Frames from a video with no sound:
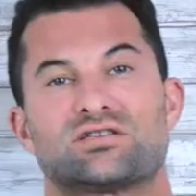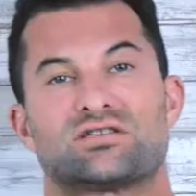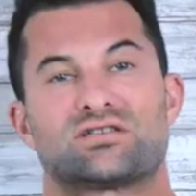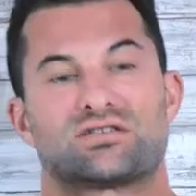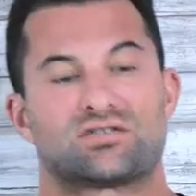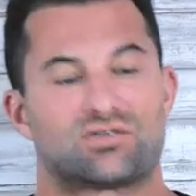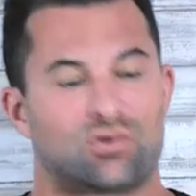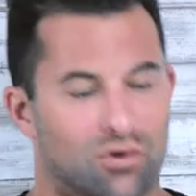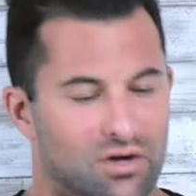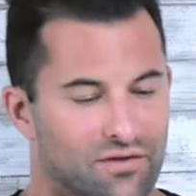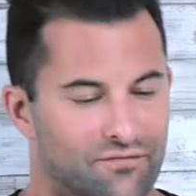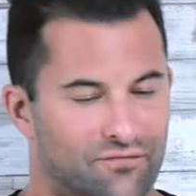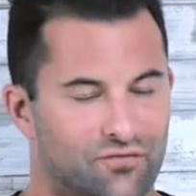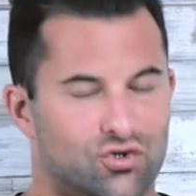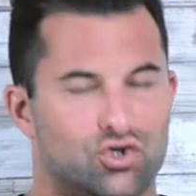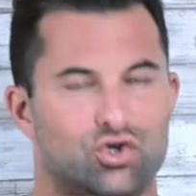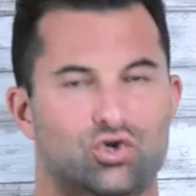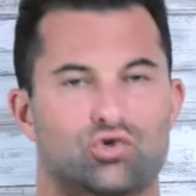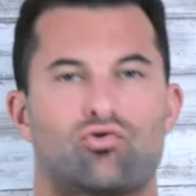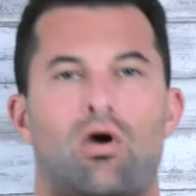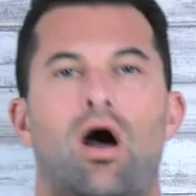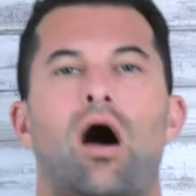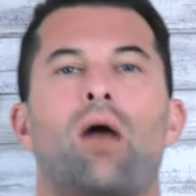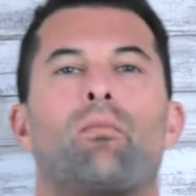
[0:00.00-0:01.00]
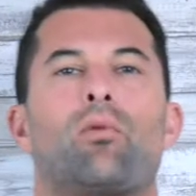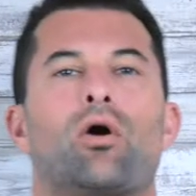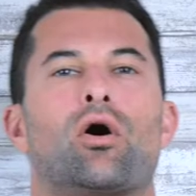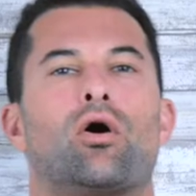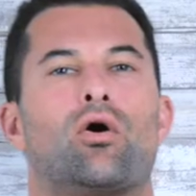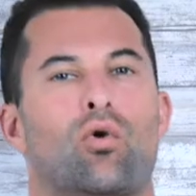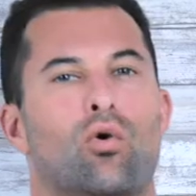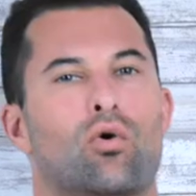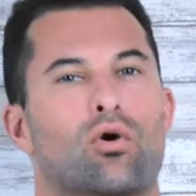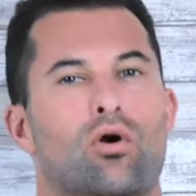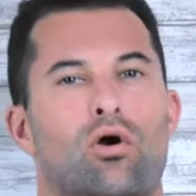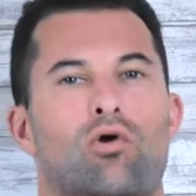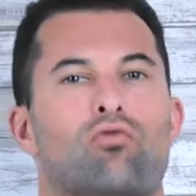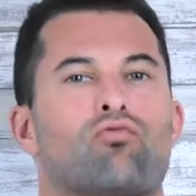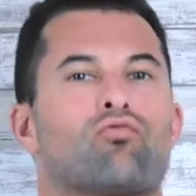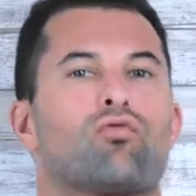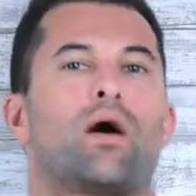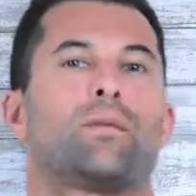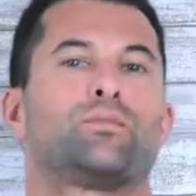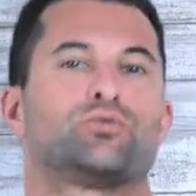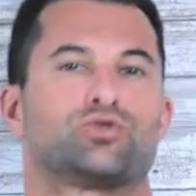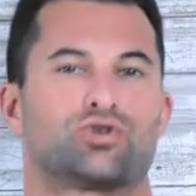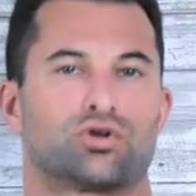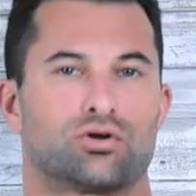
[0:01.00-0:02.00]
was a sort of trauma or a
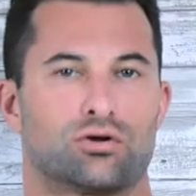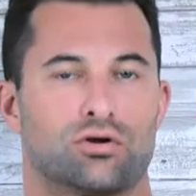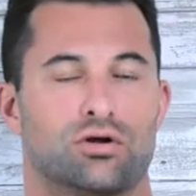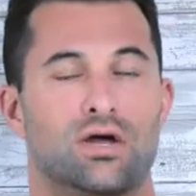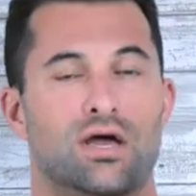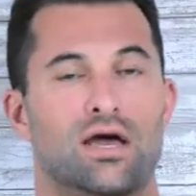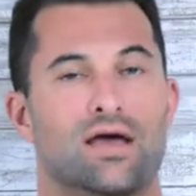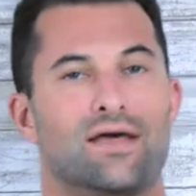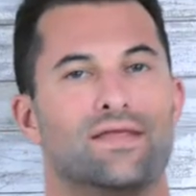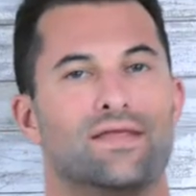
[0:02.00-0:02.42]
rupture